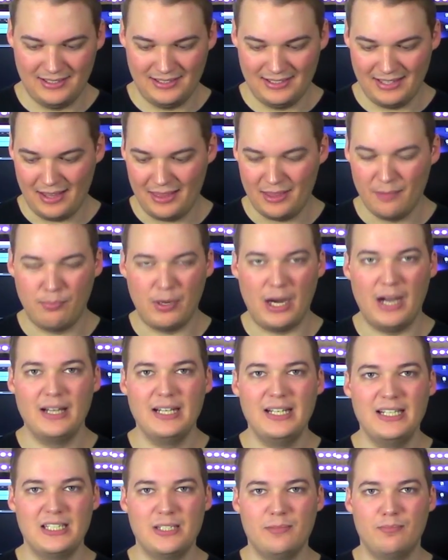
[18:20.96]
the
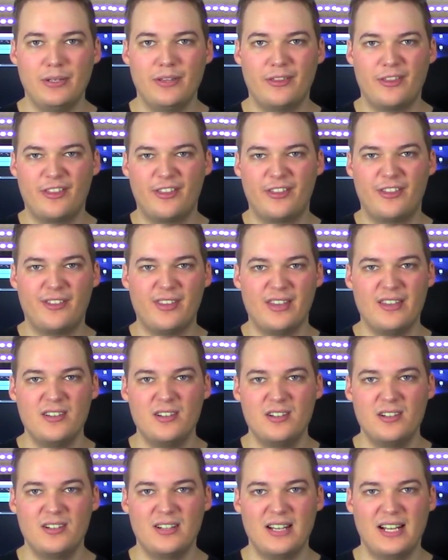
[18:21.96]
body is a bit
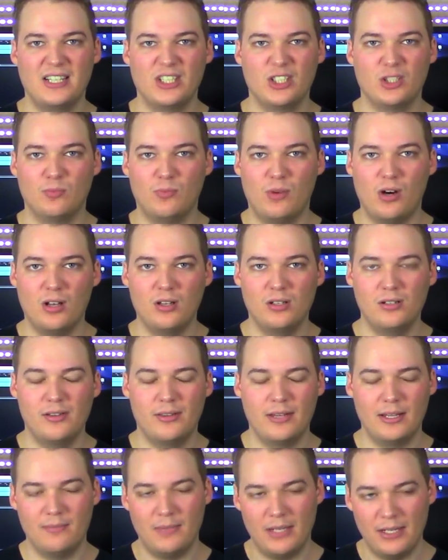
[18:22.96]
thinner and smaller
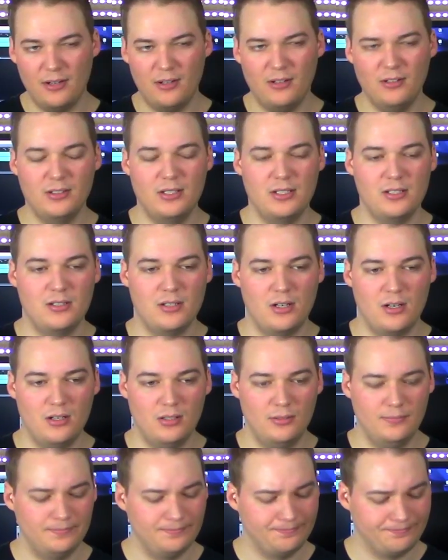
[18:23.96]
than my old guitar,